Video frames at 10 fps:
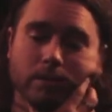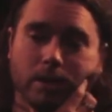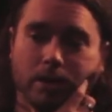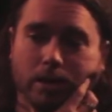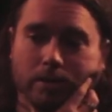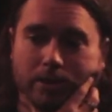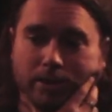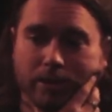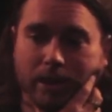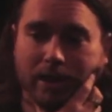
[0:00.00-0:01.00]
um, in
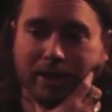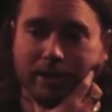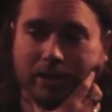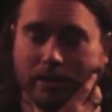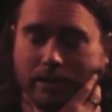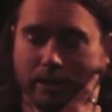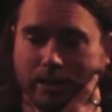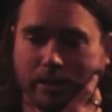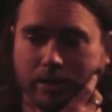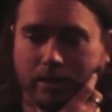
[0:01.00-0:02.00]
your eyes,
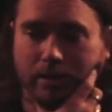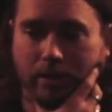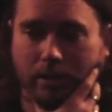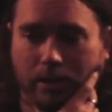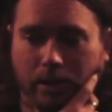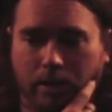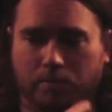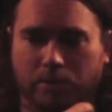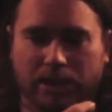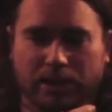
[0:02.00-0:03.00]
and
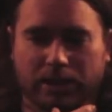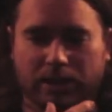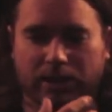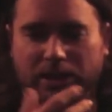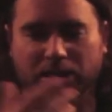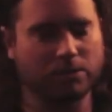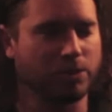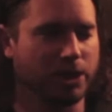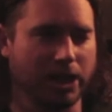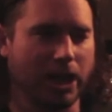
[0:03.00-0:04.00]
but it's it's the
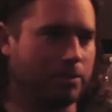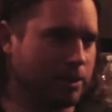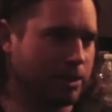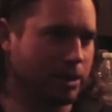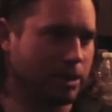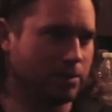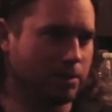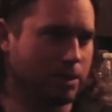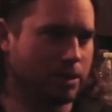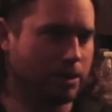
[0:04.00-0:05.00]
complete opposite
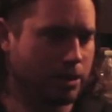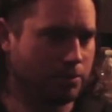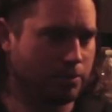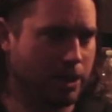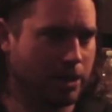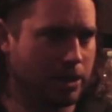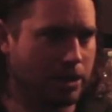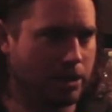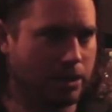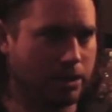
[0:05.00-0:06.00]
when it's a good band,
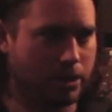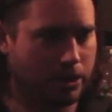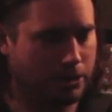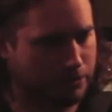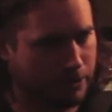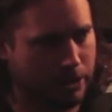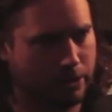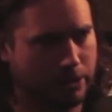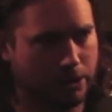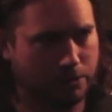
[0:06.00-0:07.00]
and it's yeah. like you find
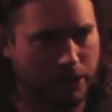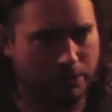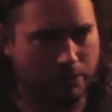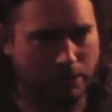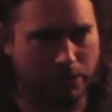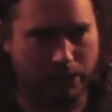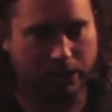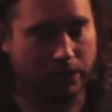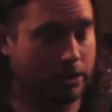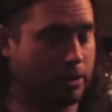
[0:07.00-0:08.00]
other good people, and then
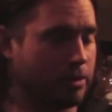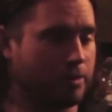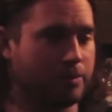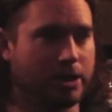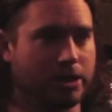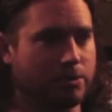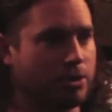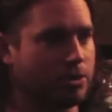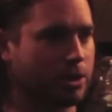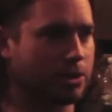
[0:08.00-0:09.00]
it's like, oh man, the
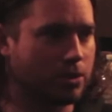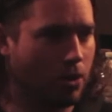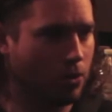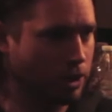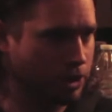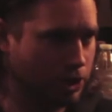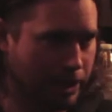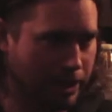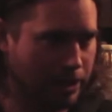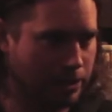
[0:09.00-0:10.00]
music's totally
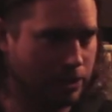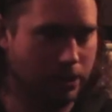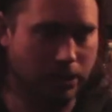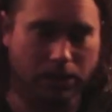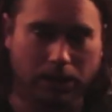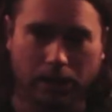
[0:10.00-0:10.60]
changed, and